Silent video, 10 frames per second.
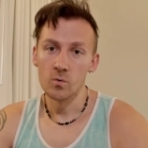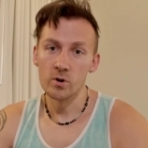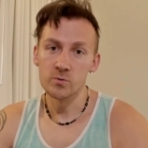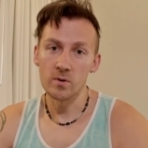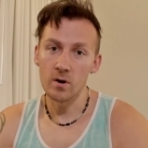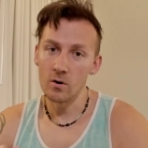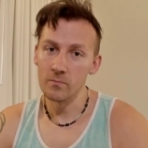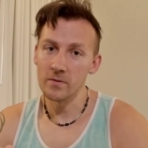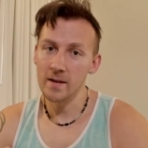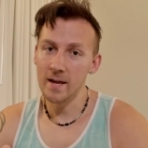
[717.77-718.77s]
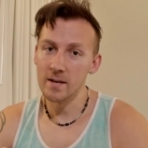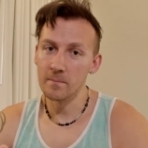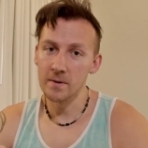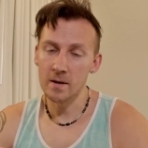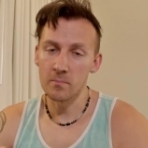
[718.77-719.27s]
which will hopefully end
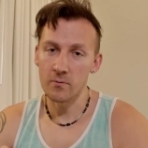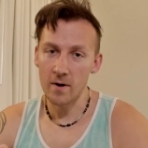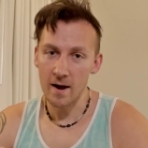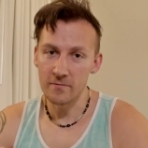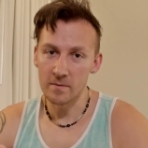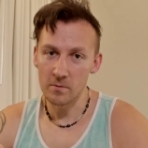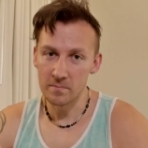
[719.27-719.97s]
up being a profitable